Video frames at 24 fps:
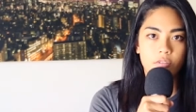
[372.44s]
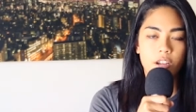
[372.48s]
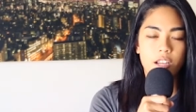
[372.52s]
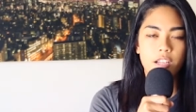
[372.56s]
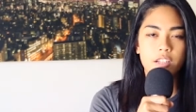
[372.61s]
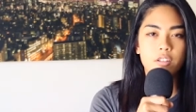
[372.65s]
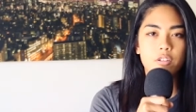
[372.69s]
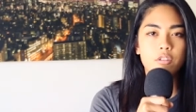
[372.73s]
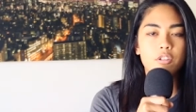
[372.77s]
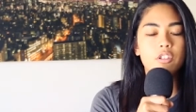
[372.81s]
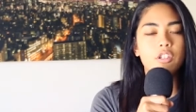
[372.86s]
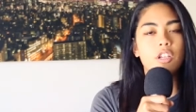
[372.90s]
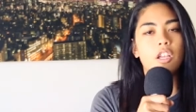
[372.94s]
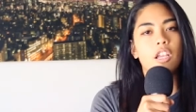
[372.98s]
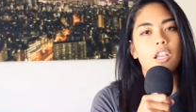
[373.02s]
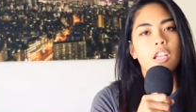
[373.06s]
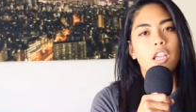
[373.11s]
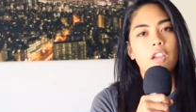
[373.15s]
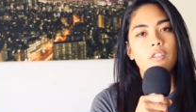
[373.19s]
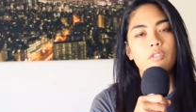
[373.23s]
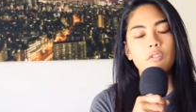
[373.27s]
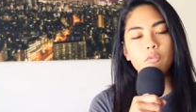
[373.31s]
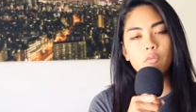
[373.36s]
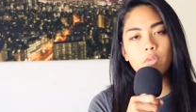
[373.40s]
right? Don't
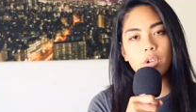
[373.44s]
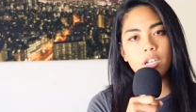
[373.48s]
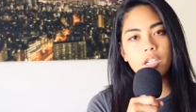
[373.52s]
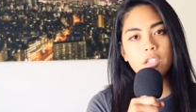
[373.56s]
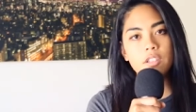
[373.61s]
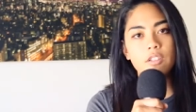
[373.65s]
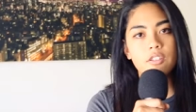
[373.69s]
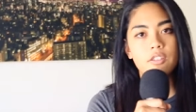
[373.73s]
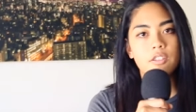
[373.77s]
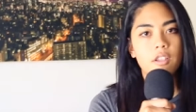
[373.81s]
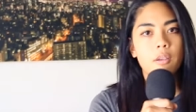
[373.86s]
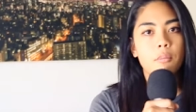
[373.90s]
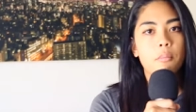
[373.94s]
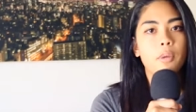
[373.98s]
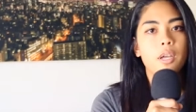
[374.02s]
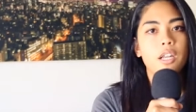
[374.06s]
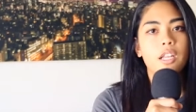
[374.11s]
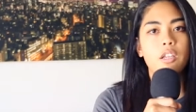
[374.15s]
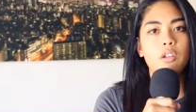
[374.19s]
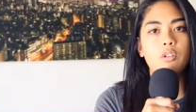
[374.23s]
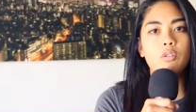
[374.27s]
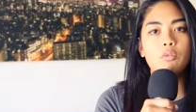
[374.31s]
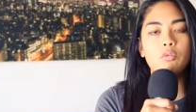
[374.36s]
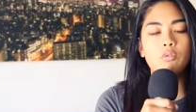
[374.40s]
you ever run into
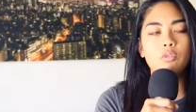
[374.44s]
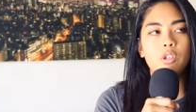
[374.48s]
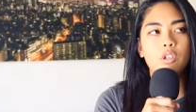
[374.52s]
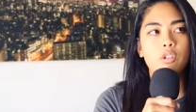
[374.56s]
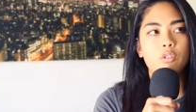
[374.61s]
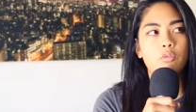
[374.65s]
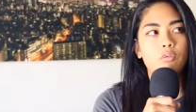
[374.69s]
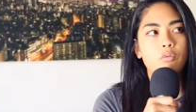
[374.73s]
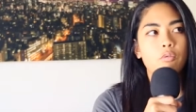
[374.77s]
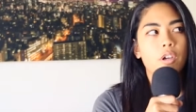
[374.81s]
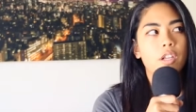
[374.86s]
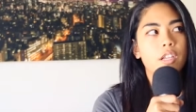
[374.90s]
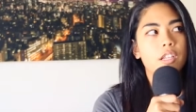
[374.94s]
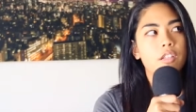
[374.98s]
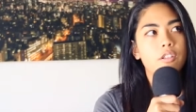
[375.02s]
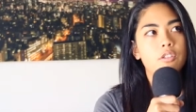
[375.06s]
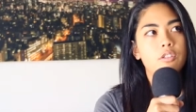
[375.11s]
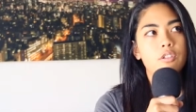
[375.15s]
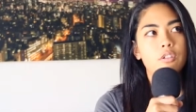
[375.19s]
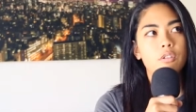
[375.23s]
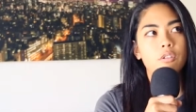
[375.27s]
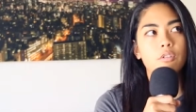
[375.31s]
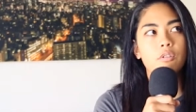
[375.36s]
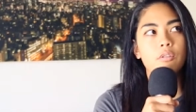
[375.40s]
somebody who you run
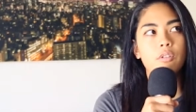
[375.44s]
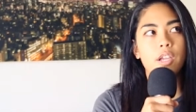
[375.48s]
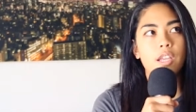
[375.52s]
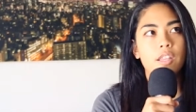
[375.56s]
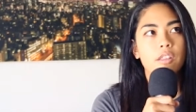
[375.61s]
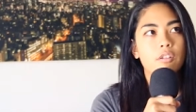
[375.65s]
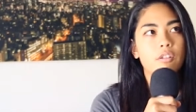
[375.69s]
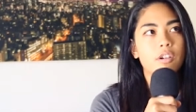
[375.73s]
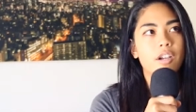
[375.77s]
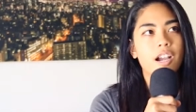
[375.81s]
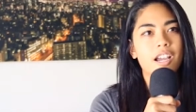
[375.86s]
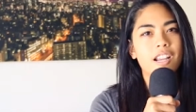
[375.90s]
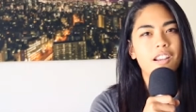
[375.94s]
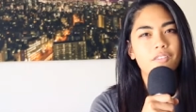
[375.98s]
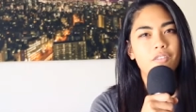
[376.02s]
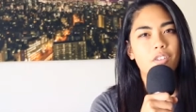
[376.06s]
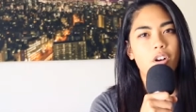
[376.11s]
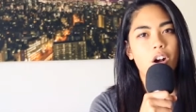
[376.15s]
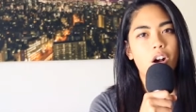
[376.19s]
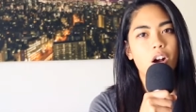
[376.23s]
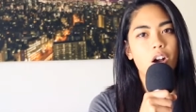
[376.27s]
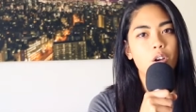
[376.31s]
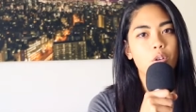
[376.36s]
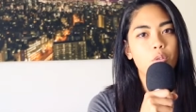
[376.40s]
into and they're kind of
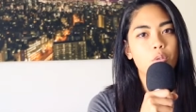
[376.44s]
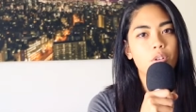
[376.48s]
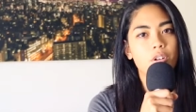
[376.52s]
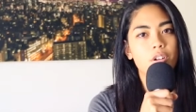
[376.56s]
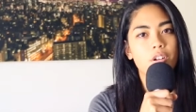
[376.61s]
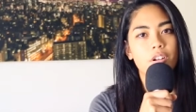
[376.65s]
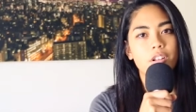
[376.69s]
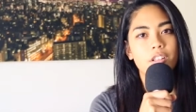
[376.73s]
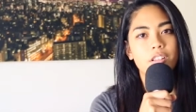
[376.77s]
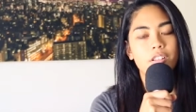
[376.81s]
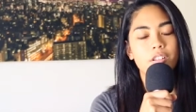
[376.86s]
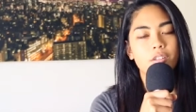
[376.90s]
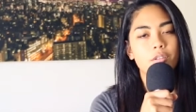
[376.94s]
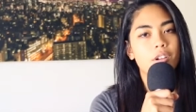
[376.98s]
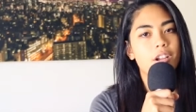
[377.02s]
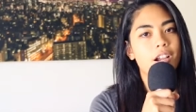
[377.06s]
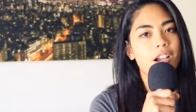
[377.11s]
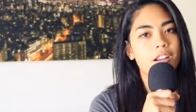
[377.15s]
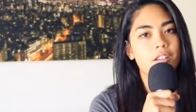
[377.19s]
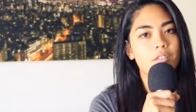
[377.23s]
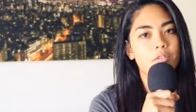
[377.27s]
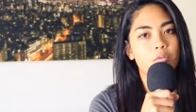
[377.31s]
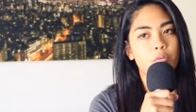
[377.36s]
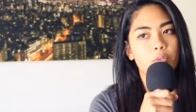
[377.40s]
awkward and they're
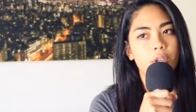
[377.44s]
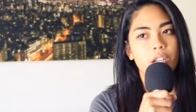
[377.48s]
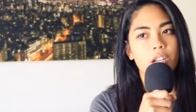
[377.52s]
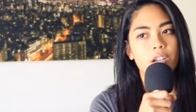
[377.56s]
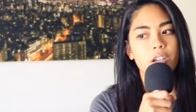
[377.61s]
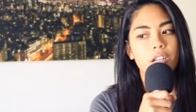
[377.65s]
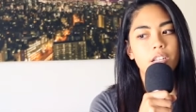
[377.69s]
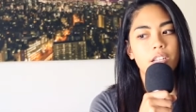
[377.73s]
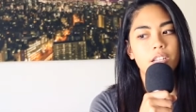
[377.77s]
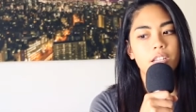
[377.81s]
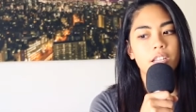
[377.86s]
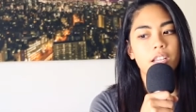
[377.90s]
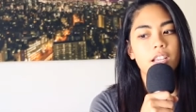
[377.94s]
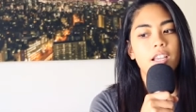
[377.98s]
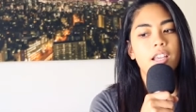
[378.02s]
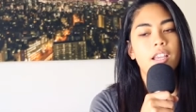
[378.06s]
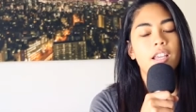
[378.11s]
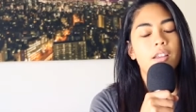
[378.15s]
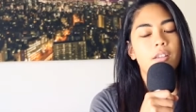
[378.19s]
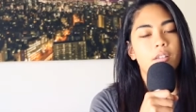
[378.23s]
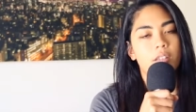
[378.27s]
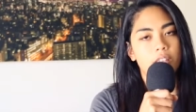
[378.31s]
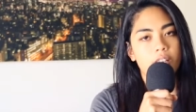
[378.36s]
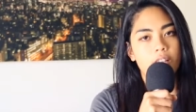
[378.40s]
kind of weird, and
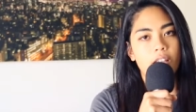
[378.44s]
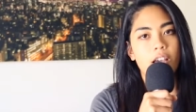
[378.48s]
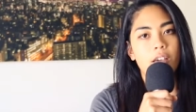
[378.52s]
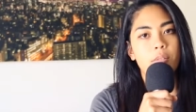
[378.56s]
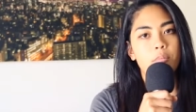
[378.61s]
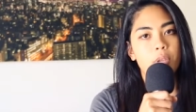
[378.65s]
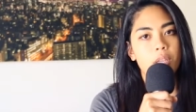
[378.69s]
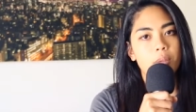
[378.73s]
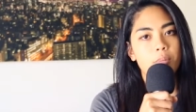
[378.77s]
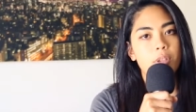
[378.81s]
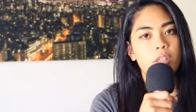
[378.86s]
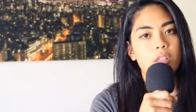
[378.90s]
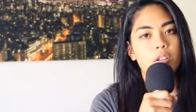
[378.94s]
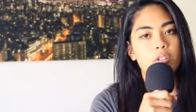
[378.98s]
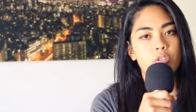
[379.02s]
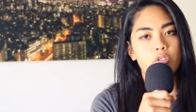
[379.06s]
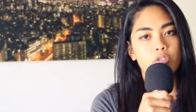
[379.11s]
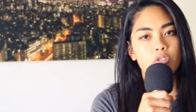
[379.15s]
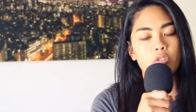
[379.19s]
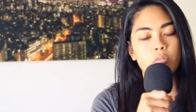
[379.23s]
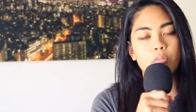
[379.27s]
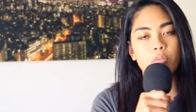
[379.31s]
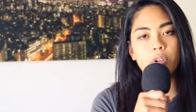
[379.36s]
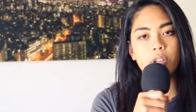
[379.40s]
yeah, maybe they're
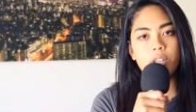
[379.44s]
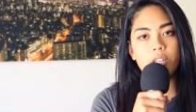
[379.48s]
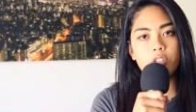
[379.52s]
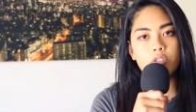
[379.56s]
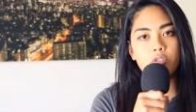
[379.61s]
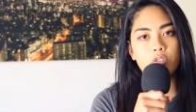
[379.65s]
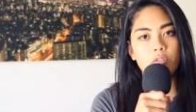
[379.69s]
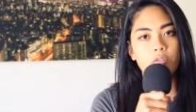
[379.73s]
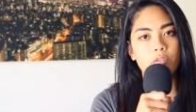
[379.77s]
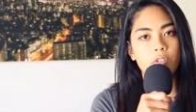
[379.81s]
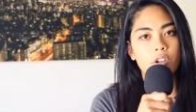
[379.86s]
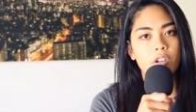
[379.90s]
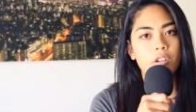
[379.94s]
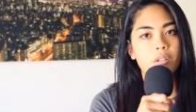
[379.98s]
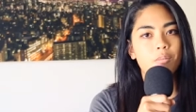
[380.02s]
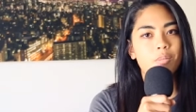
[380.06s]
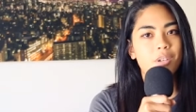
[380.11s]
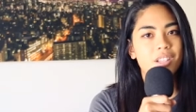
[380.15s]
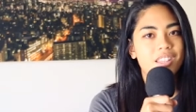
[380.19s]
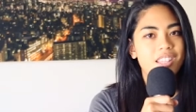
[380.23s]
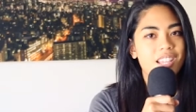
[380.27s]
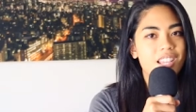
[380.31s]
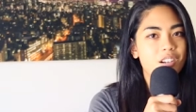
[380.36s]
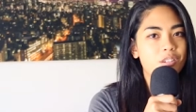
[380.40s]
super introverted,
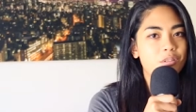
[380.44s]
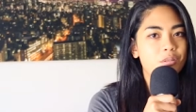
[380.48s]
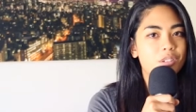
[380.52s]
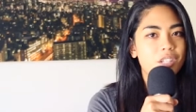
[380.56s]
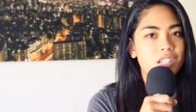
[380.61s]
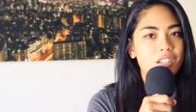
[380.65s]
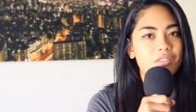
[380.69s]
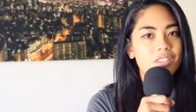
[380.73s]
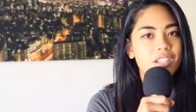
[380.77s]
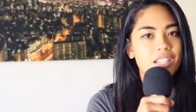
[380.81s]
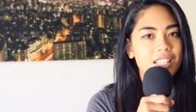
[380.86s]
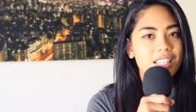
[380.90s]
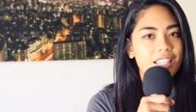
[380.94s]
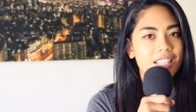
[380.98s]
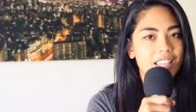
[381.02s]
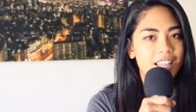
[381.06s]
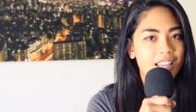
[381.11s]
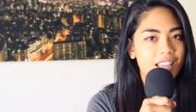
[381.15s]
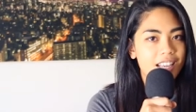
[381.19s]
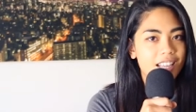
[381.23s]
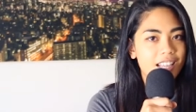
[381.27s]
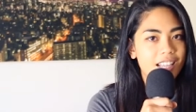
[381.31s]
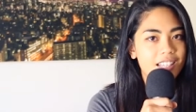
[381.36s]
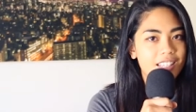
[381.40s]
but they don't even
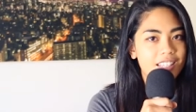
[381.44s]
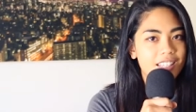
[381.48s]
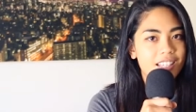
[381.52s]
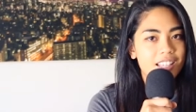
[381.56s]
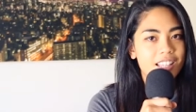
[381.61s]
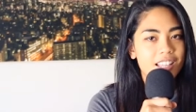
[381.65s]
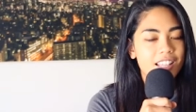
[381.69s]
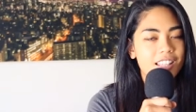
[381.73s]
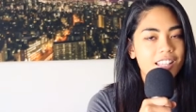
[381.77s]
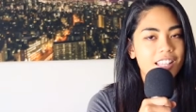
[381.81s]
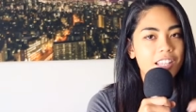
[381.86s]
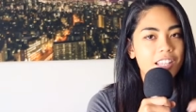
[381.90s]
get it.